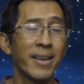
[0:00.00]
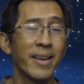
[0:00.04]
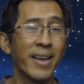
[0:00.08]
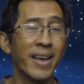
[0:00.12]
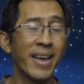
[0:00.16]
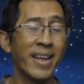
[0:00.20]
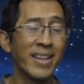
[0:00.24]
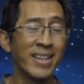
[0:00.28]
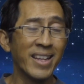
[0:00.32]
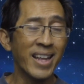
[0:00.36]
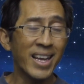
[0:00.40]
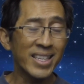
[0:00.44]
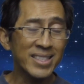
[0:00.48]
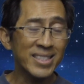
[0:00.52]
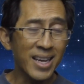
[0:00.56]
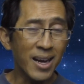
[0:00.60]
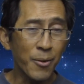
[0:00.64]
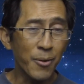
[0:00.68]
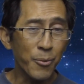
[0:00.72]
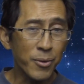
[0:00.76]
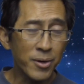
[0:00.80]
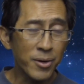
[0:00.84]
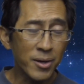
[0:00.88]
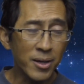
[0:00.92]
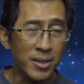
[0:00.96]
And that's not
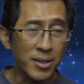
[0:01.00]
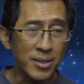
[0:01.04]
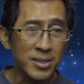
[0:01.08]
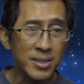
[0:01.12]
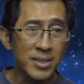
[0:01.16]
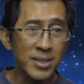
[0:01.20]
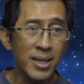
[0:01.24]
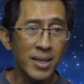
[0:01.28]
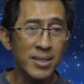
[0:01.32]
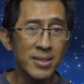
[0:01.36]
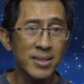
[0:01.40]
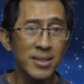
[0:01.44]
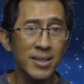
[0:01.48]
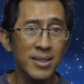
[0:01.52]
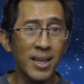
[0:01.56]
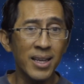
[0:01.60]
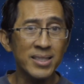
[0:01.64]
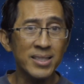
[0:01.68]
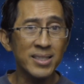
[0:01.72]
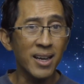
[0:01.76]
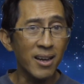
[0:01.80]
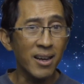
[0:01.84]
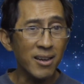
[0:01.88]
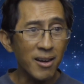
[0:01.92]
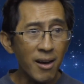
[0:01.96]
worse, that's, that's
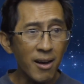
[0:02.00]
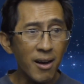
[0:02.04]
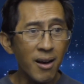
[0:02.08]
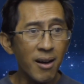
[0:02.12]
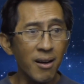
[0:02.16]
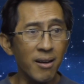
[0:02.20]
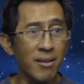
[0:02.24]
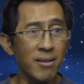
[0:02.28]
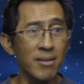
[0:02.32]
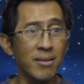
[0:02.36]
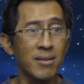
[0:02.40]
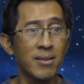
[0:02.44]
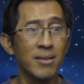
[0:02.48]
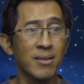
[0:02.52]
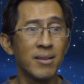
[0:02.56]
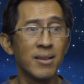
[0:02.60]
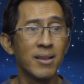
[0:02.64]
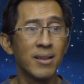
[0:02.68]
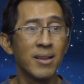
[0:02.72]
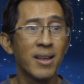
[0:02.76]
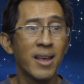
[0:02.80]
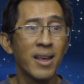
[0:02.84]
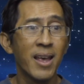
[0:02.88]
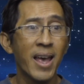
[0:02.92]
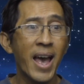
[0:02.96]
not all.
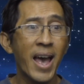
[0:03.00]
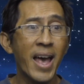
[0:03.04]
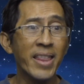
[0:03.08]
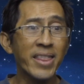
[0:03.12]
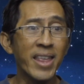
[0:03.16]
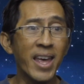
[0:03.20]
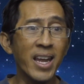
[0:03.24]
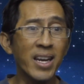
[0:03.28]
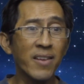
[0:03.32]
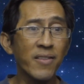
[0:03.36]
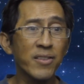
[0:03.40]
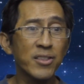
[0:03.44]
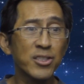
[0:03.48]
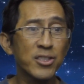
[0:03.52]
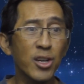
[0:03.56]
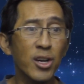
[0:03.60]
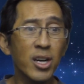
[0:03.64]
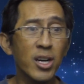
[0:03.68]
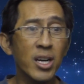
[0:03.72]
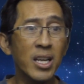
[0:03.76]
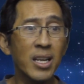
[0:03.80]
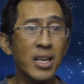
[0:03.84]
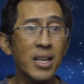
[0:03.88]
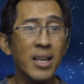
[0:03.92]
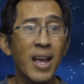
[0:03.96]
At the end of the
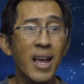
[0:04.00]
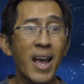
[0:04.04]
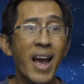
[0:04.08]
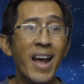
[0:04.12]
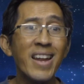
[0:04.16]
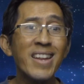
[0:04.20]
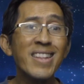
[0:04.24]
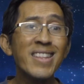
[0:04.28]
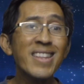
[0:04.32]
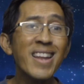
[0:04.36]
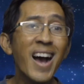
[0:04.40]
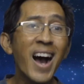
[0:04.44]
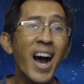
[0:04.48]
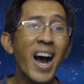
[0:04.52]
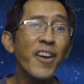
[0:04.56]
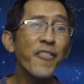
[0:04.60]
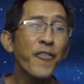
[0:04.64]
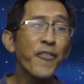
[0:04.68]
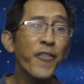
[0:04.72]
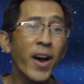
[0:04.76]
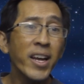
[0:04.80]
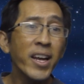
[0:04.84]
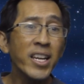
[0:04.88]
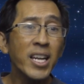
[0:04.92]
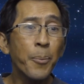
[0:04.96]
journey, not
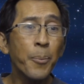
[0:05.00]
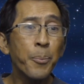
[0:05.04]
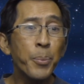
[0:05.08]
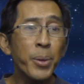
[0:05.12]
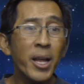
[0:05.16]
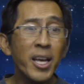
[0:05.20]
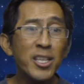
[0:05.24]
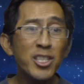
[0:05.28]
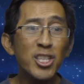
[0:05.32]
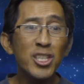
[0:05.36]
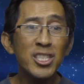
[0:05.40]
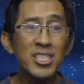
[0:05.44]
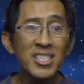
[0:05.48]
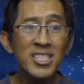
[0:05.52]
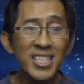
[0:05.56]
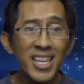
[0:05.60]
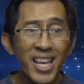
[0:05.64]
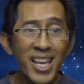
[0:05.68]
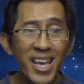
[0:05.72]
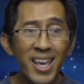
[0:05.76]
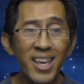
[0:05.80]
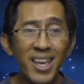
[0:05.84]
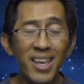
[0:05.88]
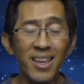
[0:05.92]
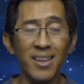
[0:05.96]
finding a place to
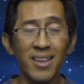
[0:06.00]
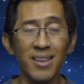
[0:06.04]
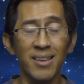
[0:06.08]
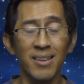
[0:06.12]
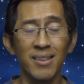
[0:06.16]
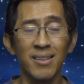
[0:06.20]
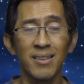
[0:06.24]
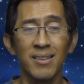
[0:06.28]
stay